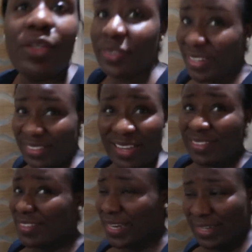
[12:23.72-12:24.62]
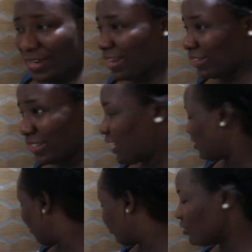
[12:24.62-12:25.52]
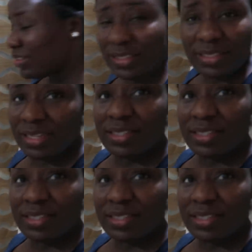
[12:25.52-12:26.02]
So guys, I tried. I've done this thing